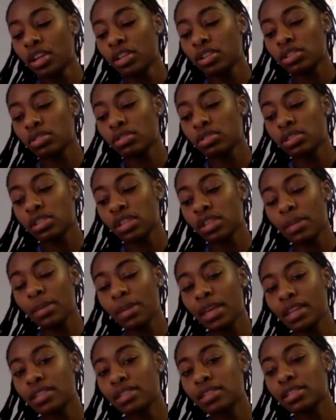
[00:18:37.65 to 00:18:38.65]
So in some
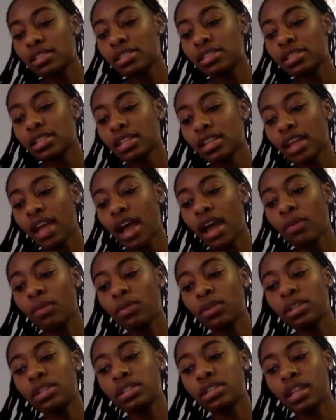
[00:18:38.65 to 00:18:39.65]
instances, like I
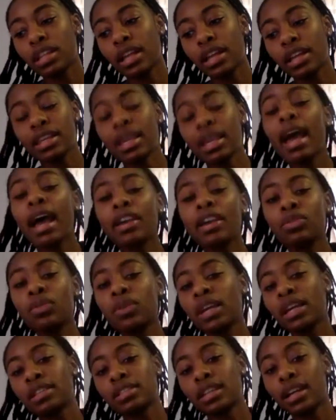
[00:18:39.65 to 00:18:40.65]
would say like, yeah, you
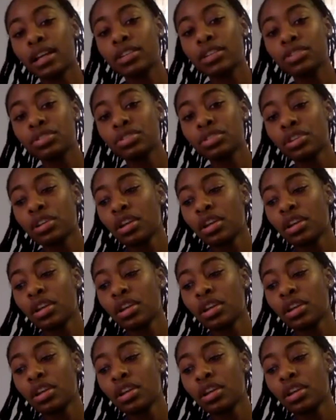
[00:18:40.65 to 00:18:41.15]
can touch,